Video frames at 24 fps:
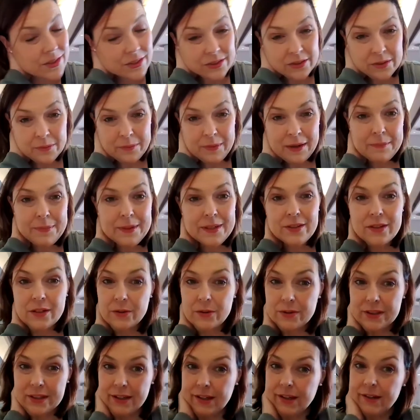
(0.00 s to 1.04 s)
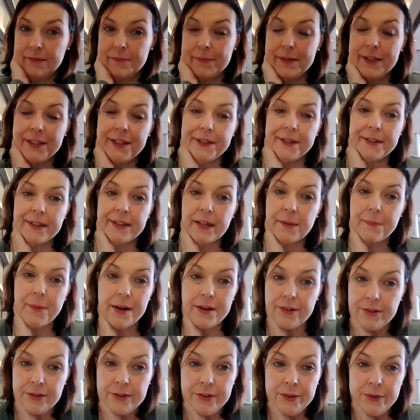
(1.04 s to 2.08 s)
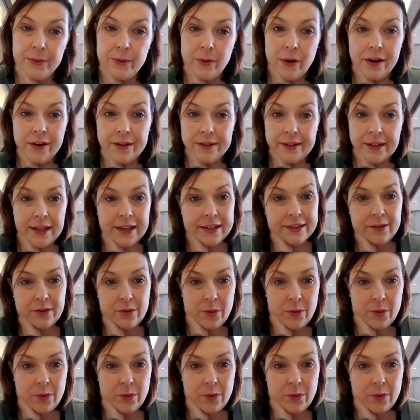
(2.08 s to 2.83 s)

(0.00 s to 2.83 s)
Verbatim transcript: So you may be so sick of me hearing about our new online